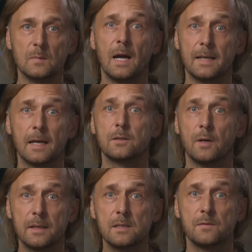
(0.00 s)
I'd like
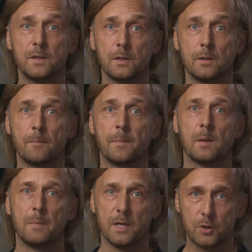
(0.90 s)
to end this video
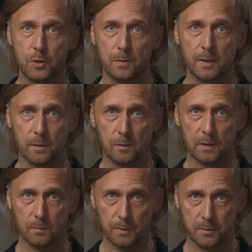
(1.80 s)
by assuring you
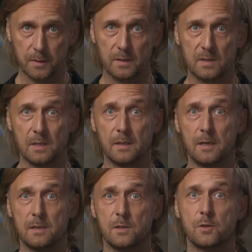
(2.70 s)
that we treat this
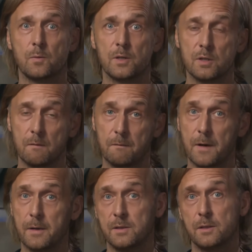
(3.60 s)
entire situation
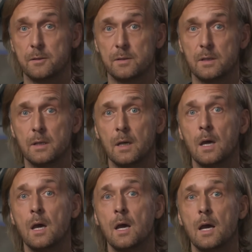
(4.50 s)
very seriously
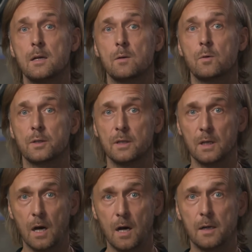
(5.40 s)
and are working
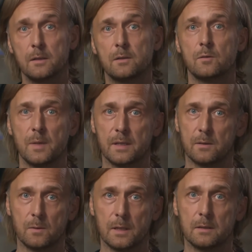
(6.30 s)
hard to make
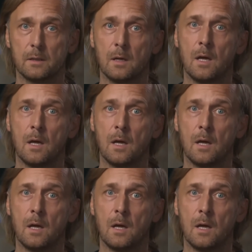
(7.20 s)
it right.